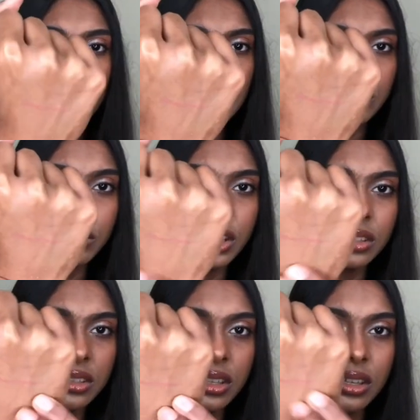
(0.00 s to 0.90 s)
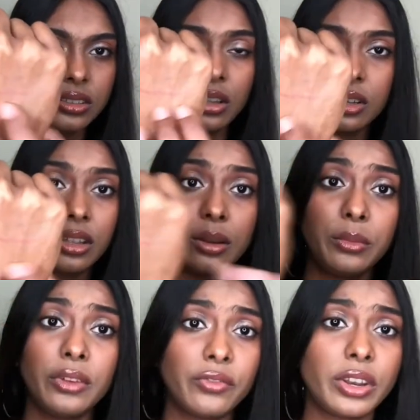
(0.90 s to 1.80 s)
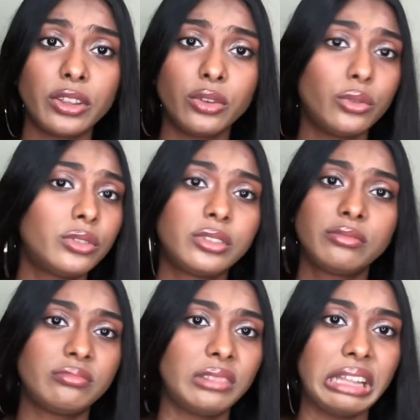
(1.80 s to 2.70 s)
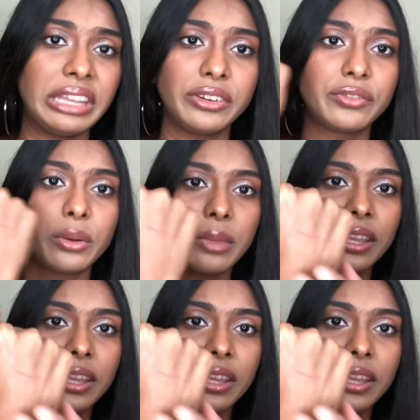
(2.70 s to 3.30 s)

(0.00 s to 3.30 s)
as you can see, it's not gonna be a very good liner for me.